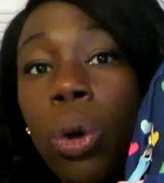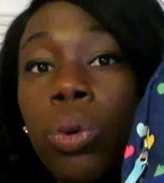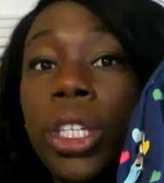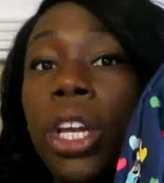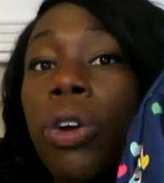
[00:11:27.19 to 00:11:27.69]

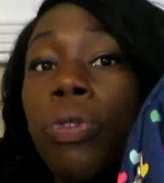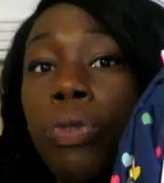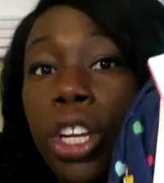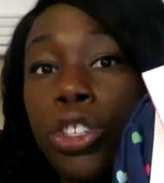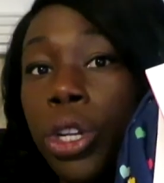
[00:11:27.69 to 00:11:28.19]
holding or
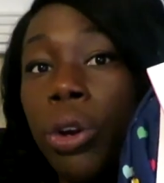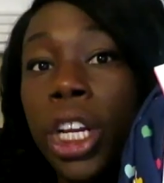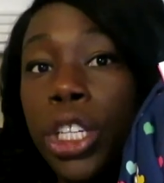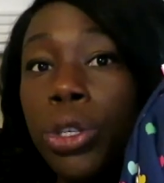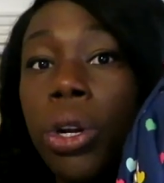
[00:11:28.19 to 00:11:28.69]
friction
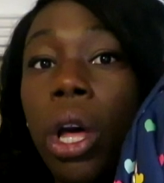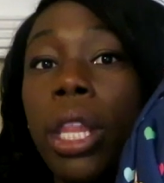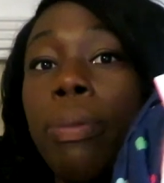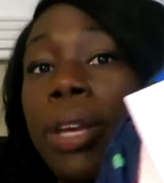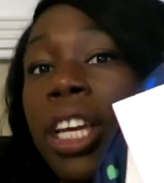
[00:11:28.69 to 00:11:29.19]
or any dirt
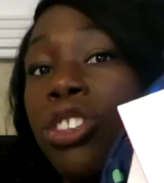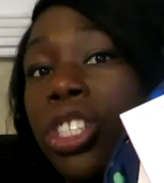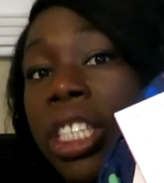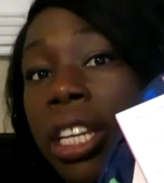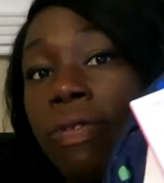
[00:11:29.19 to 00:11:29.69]
on them because
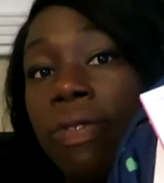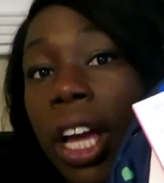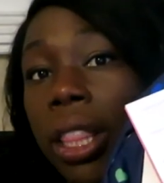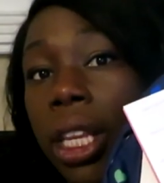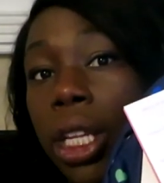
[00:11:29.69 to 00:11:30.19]
she didn't
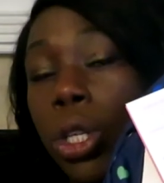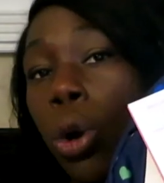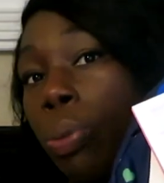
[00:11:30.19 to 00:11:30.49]
find the need to